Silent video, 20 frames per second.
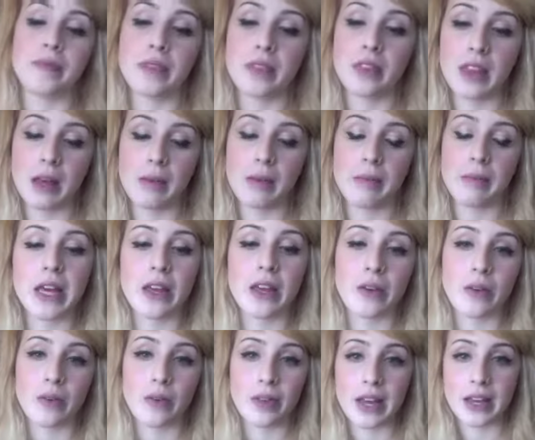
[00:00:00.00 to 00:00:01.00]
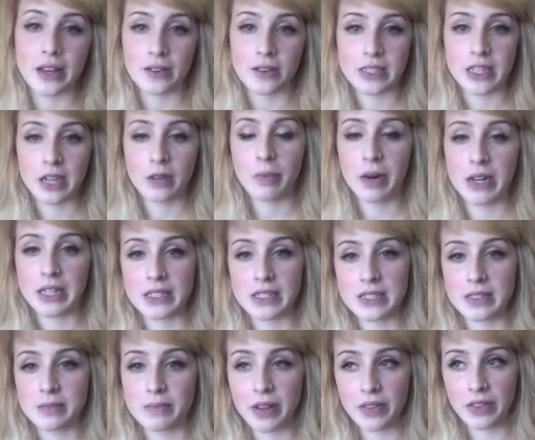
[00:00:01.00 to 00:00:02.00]
They make you like go take a
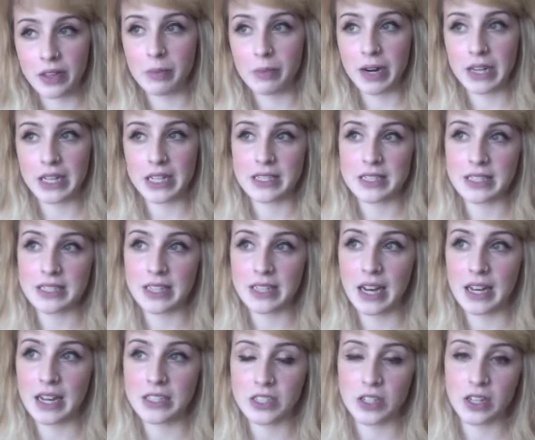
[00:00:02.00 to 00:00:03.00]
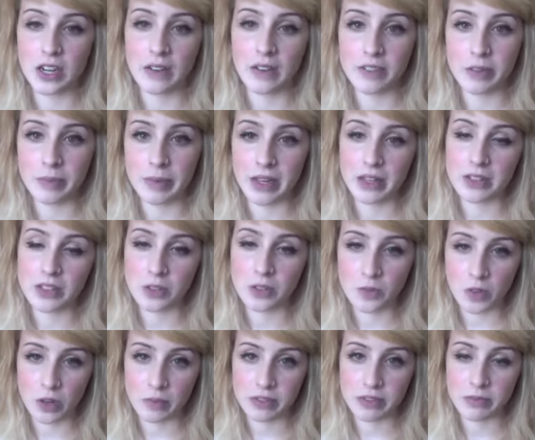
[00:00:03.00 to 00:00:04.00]
monthly pregnancy test. You have to be on 2
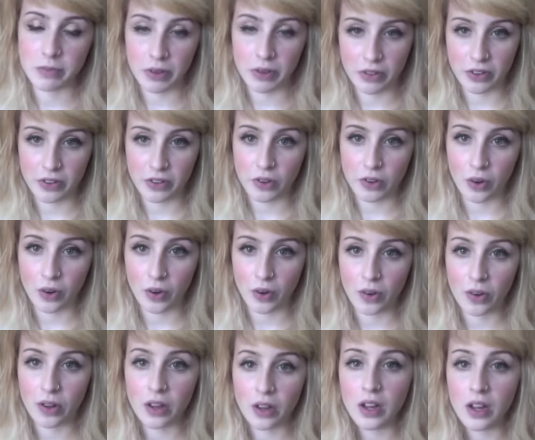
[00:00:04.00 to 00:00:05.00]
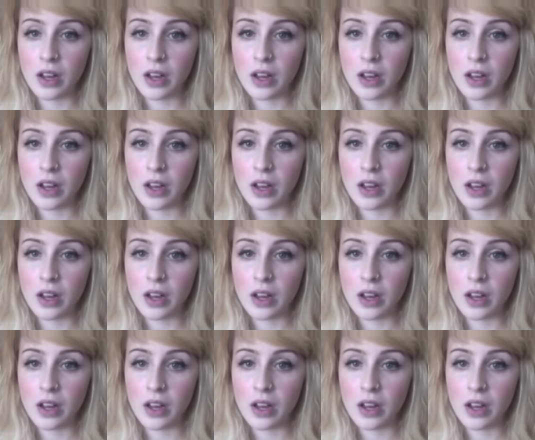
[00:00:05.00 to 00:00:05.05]
forms of birth control,